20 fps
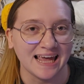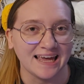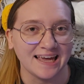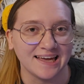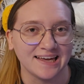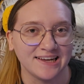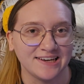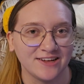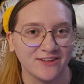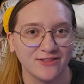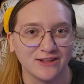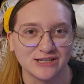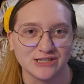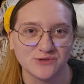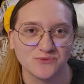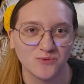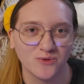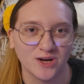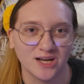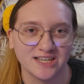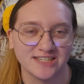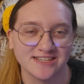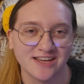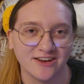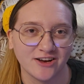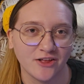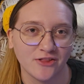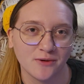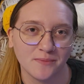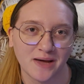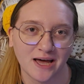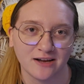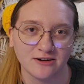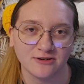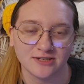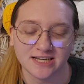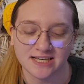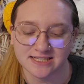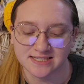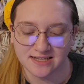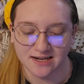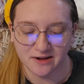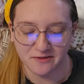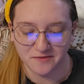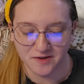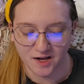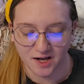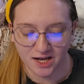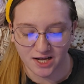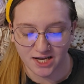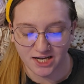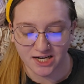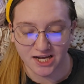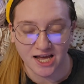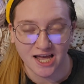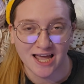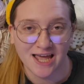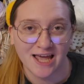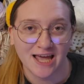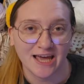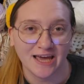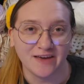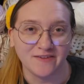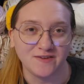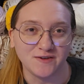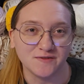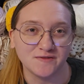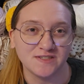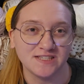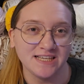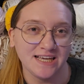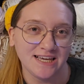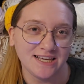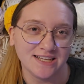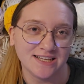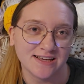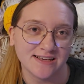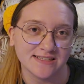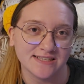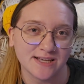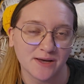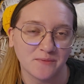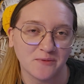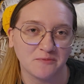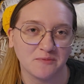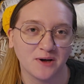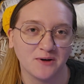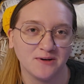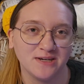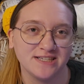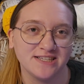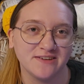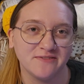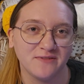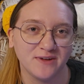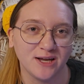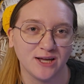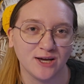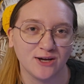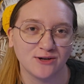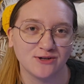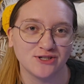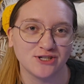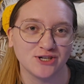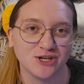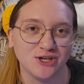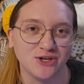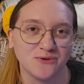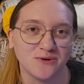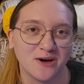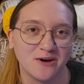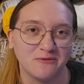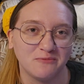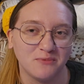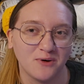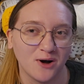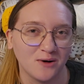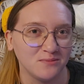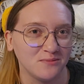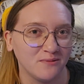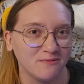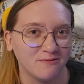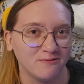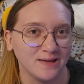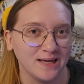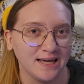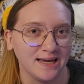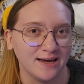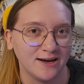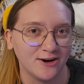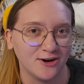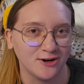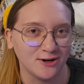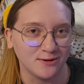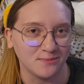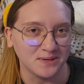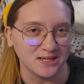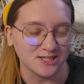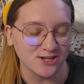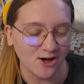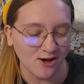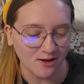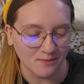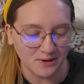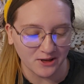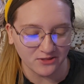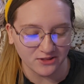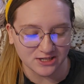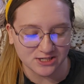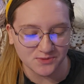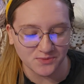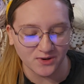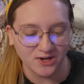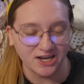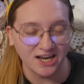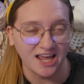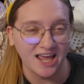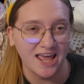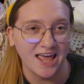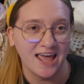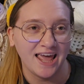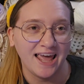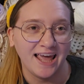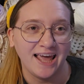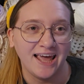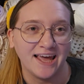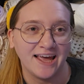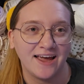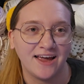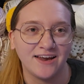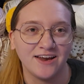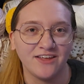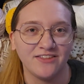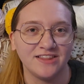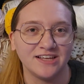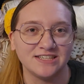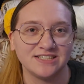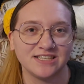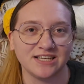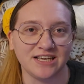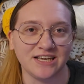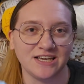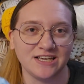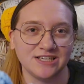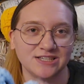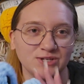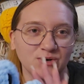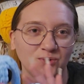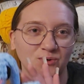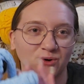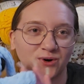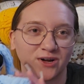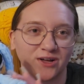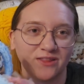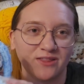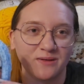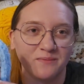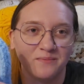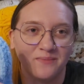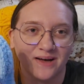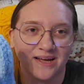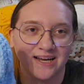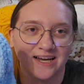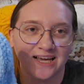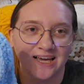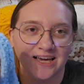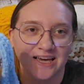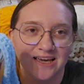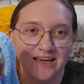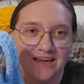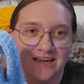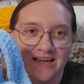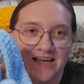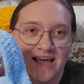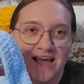And this was another pattern test that I've done. If you've seen some of my recent videos, you have probably heard me talk about this one, and this is Aura the Bunny.